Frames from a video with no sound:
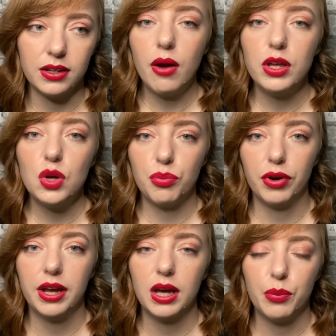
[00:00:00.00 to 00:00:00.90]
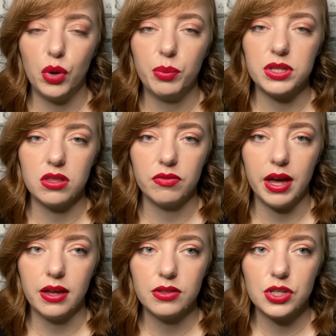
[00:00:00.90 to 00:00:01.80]
How do you bring a poop to the
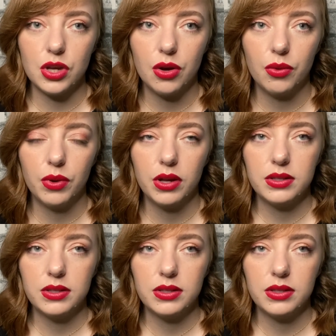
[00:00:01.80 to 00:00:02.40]
vet? So